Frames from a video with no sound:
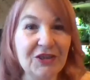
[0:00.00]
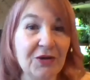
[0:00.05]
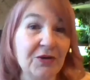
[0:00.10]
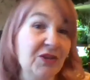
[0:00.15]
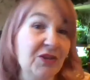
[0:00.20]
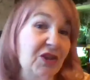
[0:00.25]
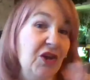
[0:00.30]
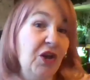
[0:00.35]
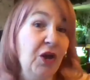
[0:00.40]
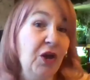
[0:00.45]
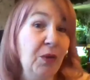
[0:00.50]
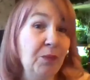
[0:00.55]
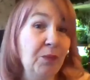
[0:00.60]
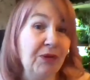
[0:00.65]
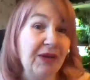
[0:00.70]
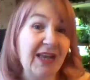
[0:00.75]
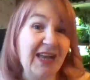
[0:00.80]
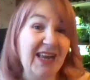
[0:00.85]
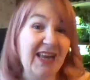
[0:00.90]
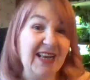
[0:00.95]
You know, it's a herb
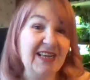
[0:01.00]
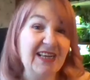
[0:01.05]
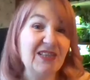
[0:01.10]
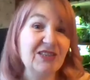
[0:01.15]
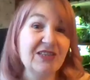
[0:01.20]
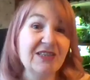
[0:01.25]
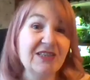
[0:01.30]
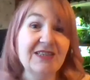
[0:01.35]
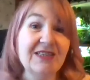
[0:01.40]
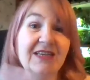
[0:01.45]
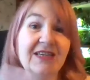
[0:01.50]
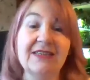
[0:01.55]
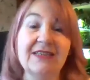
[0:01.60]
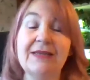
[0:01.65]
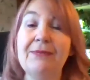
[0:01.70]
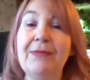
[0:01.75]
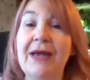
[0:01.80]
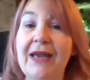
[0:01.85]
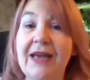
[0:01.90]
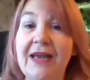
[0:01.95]
we eat, isn't it? It's
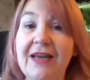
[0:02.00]
the main.